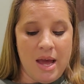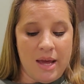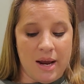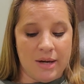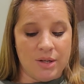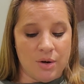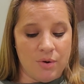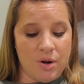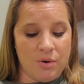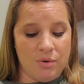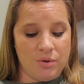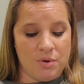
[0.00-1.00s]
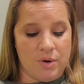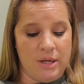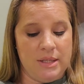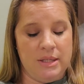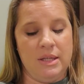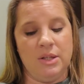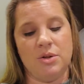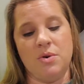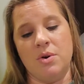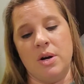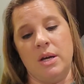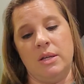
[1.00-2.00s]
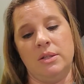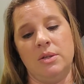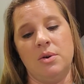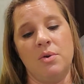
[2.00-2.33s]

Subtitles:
And I don't know who's going to teach chorus,